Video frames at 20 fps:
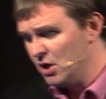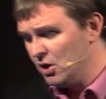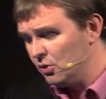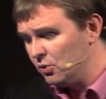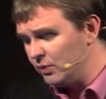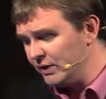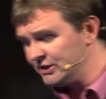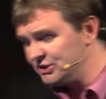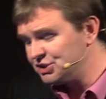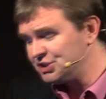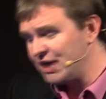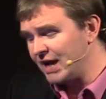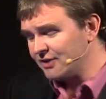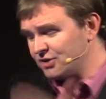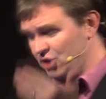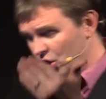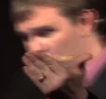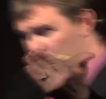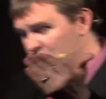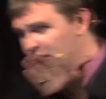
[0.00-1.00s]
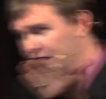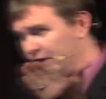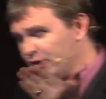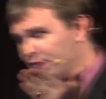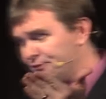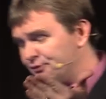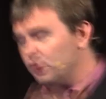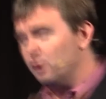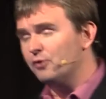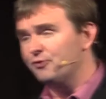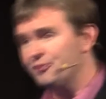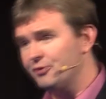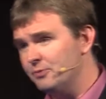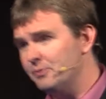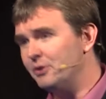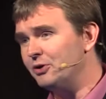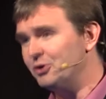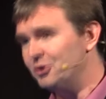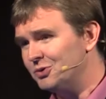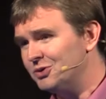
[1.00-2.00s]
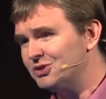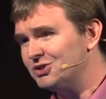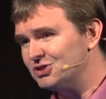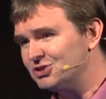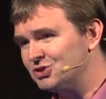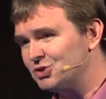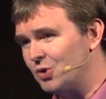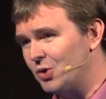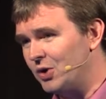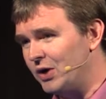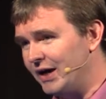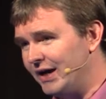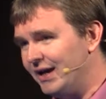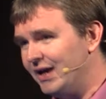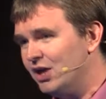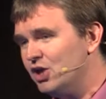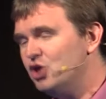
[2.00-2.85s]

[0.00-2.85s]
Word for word: We checked earlier if you were familiar with the story.